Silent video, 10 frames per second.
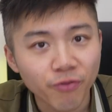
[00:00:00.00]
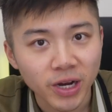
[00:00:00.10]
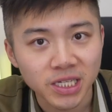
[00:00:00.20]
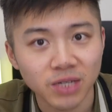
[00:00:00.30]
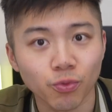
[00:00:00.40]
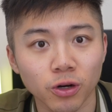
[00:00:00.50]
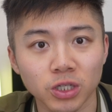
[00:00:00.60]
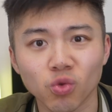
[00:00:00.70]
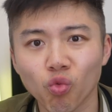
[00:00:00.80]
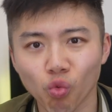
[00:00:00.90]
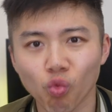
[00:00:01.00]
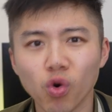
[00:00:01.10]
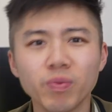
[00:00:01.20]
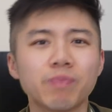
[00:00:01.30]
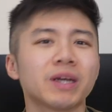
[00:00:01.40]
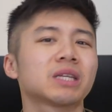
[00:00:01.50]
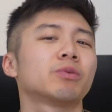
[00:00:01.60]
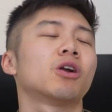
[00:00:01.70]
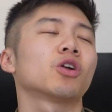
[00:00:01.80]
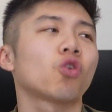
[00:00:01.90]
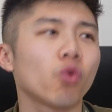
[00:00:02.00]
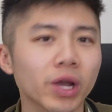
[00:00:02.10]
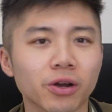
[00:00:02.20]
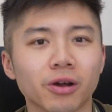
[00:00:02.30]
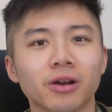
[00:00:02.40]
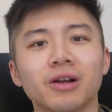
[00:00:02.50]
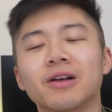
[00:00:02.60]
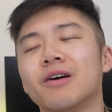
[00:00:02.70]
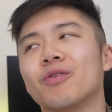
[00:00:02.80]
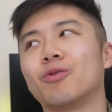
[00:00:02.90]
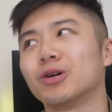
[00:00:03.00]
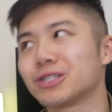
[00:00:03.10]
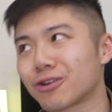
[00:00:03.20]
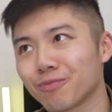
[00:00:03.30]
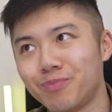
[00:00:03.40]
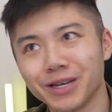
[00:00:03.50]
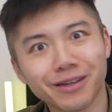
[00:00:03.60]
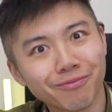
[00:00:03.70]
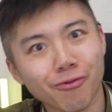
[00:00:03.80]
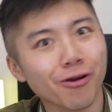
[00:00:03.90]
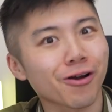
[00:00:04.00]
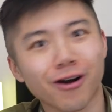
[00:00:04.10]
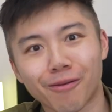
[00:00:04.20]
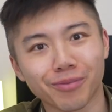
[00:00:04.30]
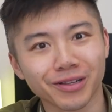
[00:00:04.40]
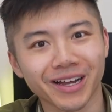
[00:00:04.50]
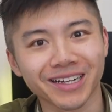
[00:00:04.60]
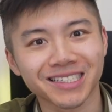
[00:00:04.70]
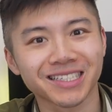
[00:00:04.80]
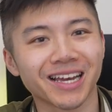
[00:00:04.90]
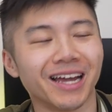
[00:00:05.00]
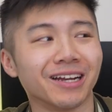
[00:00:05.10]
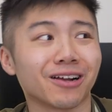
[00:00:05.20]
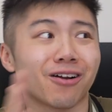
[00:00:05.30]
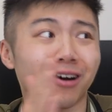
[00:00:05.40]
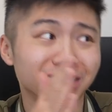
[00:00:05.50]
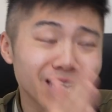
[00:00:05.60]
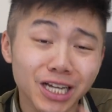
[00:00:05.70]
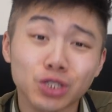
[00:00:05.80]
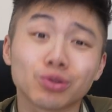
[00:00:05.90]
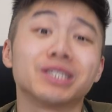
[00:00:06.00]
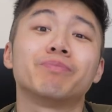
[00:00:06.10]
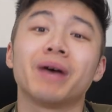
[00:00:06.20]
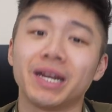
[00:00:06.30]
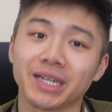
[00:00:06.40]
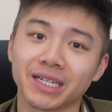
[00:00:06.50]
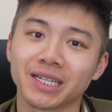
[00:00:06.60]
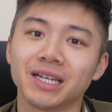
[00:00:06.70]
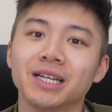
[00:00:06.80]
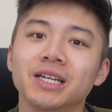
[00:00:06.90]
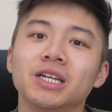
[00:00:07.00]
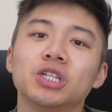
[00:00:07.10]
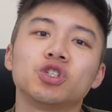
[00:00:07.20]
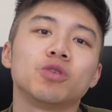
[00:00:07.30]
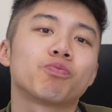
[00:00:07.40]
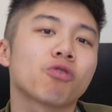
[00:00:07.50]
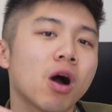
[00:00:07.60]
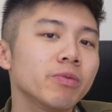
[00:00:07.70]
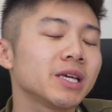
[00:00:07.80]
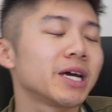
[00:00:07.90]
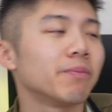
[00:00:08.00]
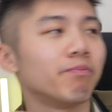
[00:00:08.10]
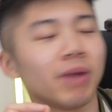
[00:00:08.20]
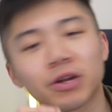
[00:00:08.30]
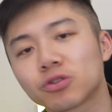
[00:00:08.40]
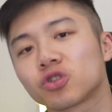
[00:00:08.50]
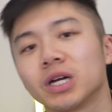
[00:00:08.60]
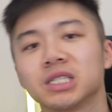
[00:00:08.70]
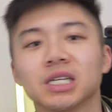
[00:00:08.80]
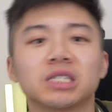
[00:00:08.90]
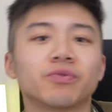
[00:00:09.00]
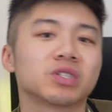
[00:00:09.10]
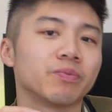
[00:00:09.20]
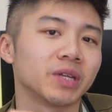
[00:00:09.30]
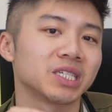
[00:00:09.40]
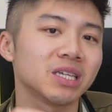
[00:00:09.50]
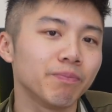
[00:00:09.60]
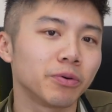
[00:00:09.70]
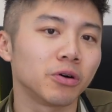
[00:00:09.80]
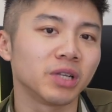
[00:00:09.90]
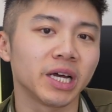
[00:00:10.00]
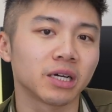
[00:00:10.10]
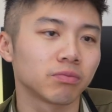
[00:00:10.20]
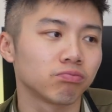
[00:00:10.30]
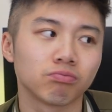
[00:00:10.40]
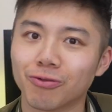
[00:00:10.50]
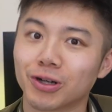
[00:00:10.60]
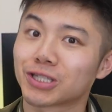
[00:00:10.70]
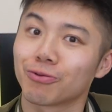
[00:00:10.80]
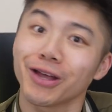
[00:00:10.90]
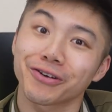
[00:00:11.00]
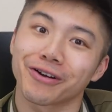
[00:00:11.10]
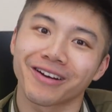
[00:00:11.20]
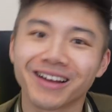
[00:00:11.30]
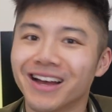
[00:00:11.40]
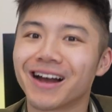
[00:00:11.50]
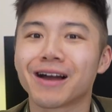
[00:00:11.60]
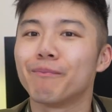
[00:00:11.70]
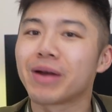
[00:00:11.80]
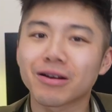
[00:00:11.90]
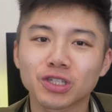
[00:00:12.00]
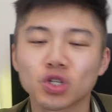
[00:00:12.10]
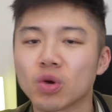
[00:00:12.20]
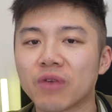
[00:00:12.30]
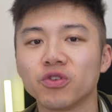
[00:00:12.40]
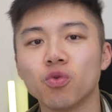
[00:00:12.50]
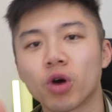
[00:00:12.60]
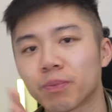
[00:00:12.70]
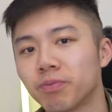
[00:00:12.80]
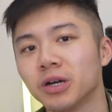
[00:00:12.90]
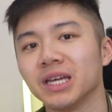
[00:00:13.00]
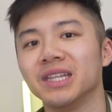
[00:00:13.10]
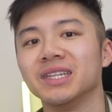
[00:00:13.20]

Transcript: phrases and words, will be picked up a lot quicker than ones that are a bit more complex and contextually dependent. So you'd probably get a better translation for something simple like, what's the weather? Compared to if you were to put in